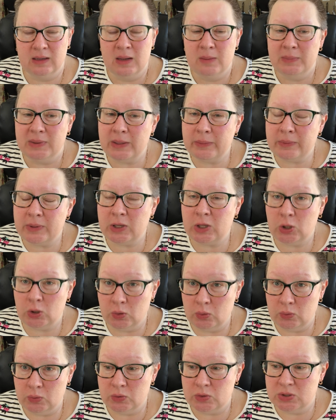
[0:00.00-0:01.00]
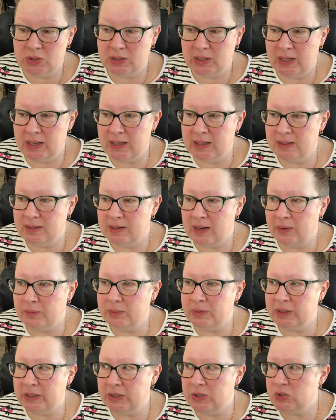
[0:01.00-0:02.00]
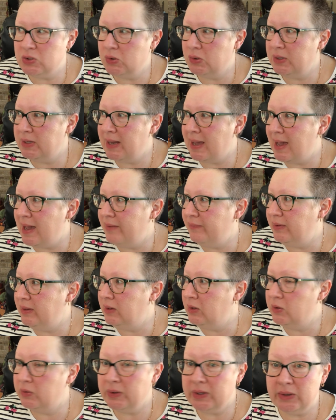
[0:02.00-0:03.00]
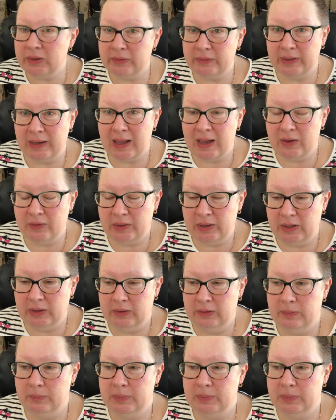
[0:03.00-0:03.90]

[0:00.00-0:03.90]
But they were huge, and I really enjoyed having greenery out here.